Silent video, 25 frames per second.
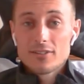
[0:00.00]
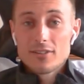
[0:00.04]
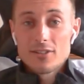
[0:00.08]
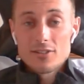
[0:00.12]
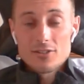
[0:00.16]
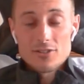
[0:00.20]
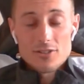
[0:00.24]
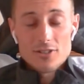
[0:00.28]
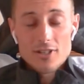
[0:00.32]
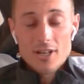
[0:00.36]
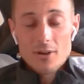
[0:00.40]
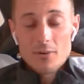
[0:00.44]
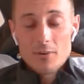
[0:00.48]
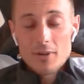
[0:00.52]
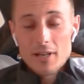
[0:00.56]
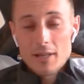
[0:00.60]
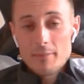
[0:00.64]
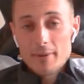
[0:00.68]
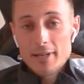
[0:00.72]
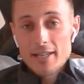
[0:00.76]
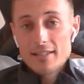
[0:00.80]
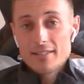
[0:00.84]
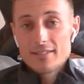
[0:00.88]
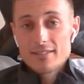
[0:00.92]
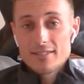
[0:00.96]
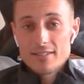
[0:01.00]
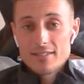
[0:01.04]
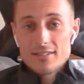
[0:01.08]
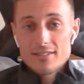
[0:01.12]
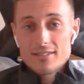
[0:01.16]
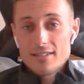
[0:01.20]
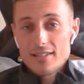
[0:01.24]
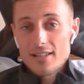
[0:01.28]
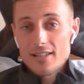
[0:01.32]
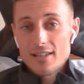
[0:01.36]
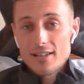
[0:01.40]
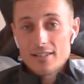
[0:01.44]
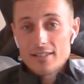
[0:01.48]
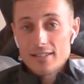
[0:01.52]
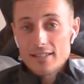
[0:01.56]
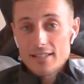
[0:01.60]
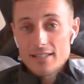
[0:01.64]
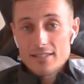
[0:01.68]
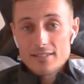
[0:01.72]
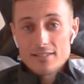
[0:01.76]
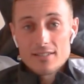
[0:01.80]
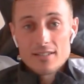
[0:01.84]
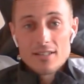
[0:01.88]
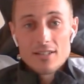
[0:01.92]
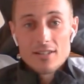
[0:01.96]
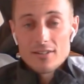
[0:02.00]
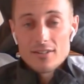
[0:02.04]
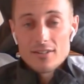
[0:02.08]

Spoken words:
There's no limit to the ideas,